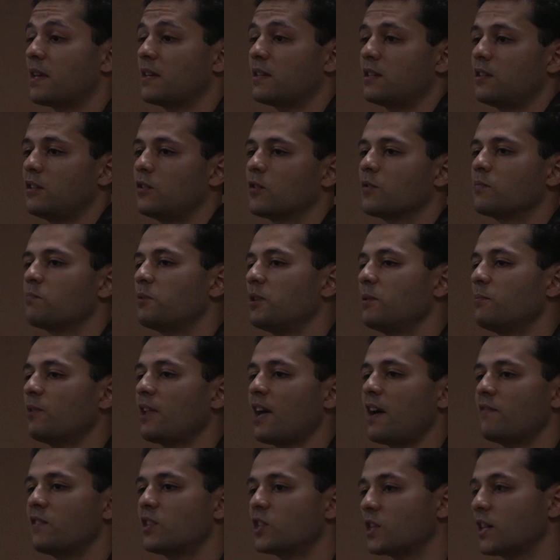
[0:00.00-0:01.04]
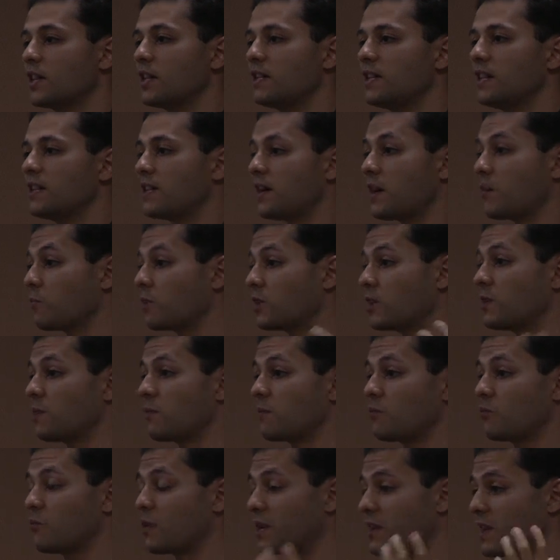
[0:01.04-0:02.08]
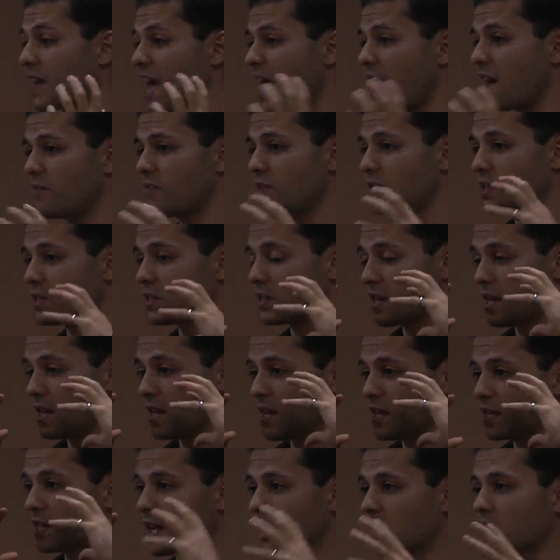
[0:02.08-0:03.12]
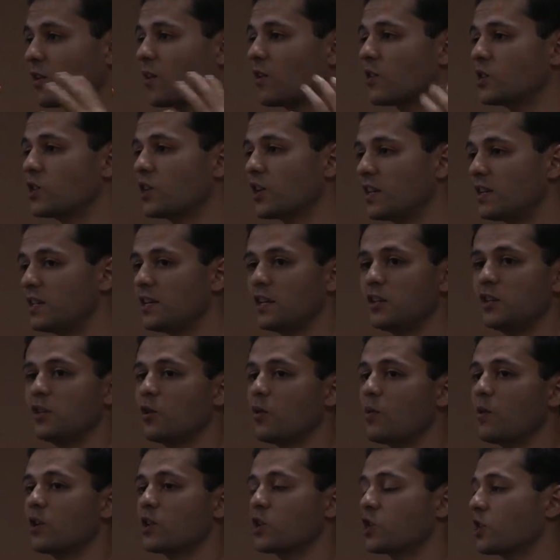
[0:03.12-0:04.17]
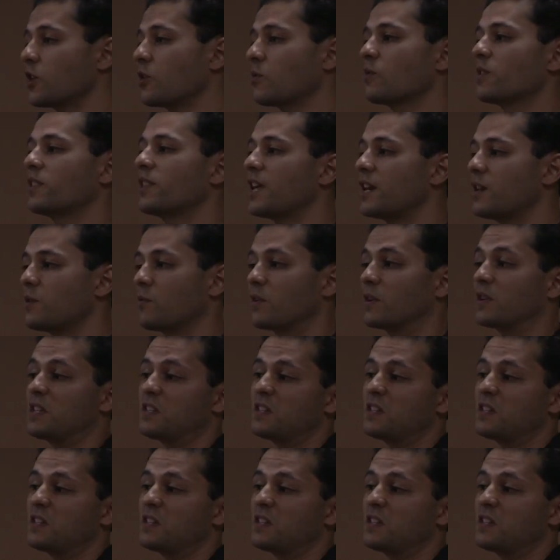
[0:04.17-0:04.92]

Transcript: And people have this idea that when you have this technology idea, you don't want to share it with anyone.